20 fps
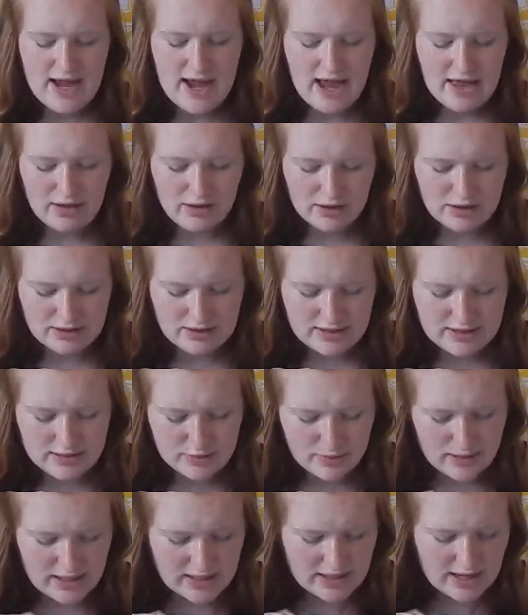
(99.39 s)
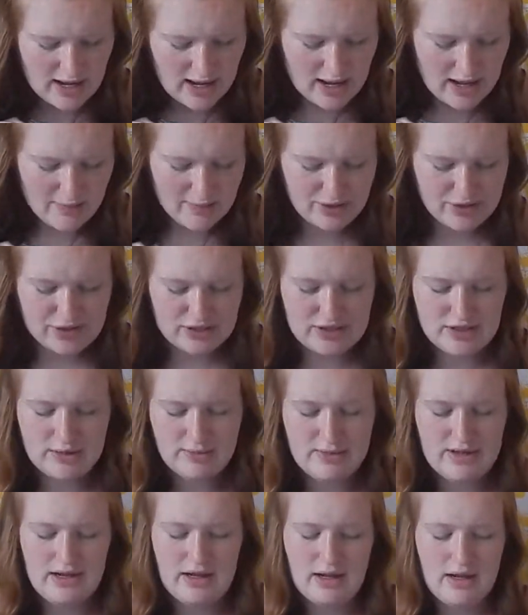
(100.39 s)
And then this one is just a
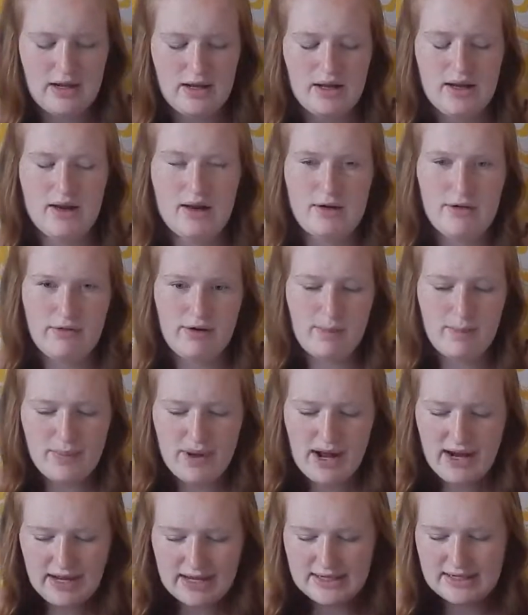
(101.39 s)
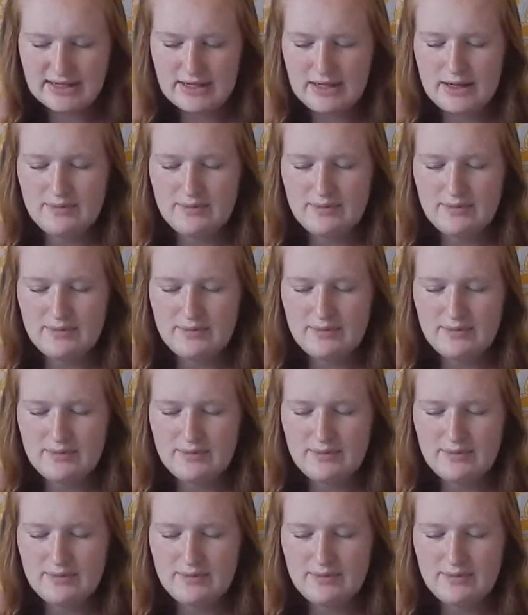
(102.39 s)
big front pocket.